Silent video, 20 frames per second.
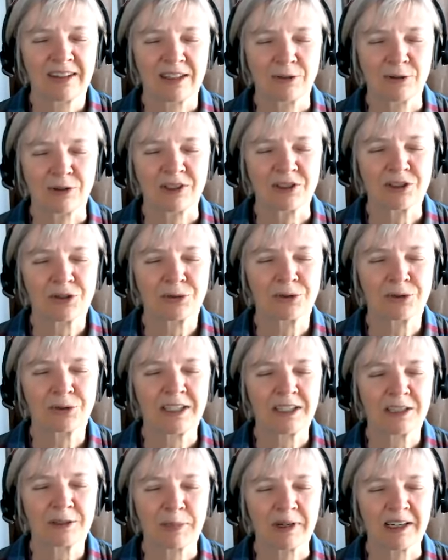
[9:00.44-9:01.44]
you're
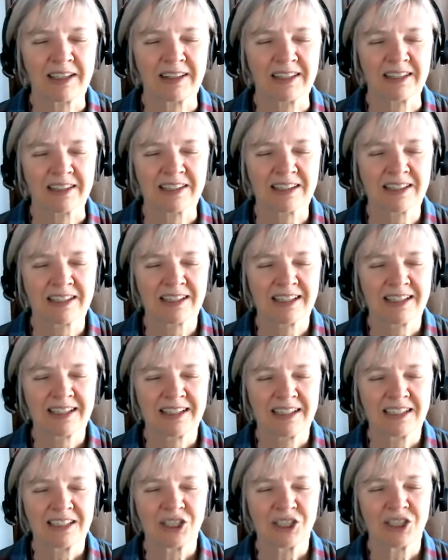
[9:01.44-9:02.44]
intrigued by this
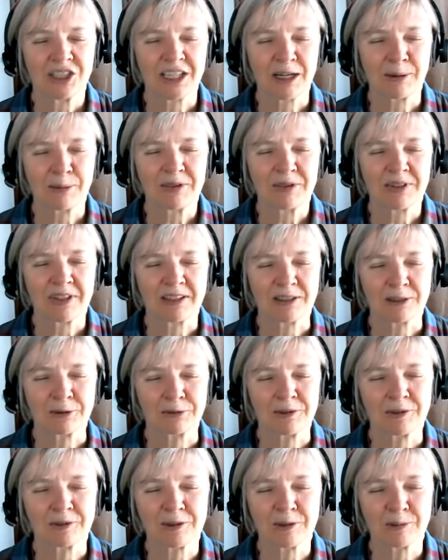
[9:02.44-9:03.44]
shape that the
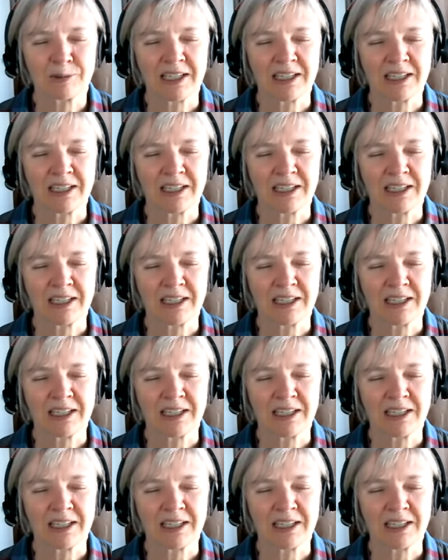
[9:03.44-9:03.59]
river